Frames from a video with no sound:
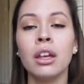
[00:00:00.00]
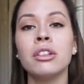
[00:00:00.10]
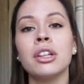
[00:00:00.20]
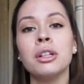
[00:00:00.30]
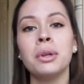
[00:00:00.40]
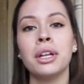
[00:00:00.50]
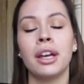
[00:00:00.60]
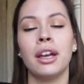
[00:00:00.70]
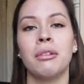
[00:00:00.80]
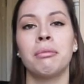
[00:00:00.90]
So anyway,
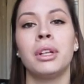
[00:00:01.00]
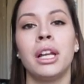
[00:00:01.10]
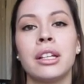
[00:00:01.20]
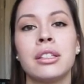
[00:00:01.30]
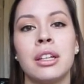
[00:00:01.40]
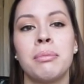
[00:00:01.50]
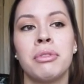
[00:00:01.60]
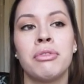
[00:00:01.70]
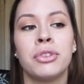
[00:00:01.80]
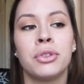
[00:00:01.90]
like I said
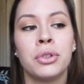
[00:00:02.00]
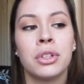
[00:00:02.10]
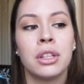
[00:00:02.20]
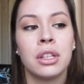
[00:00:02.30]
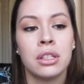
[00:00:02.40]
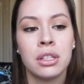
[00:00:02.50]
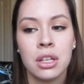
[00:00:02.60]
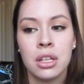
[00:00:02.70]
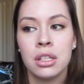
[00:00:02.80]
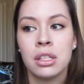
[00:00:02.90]
before, this
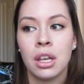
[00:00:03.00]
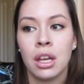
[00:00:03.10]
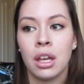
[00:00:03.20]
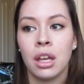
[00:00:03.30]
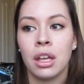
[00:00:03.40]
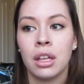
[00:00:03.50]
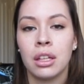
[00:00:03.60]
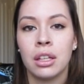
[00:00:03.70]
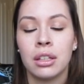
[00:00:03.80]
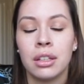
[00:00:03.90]
is
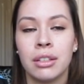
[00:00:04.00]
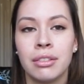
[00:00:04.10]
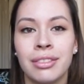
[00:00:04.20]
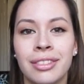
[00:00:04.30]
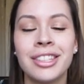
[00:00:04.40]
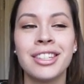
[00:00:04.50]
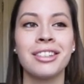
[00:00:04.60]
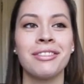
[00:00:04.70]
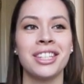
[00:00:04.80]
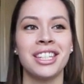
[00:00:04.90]

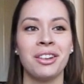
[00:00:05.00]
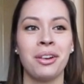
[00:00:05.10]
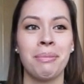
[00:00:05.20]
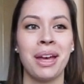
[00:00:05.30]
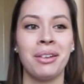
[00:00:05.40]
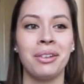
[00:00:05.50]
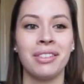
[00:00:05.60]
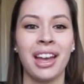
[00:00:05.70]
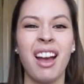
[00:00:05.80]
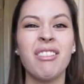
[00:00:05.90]
a video about
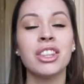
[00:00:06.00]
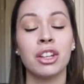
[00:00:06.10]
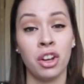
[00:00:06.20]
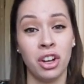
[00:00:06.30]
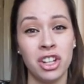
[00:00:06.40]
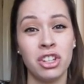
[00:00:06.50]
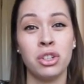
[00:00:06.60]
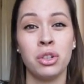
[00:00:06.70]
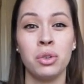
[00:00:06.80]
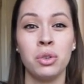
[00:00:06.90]
having the courage
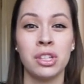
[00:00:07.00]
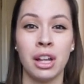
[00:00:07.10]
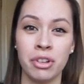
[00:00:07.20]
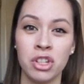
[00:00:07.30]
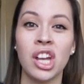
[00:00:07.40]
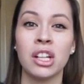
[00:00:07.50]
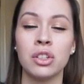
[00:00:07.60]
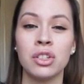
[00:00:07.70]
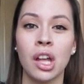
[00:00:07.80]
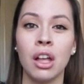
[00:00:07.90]
to self-inject
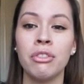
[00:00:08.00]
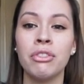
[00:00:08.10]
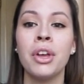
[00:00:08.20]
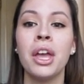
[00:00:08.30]
yourself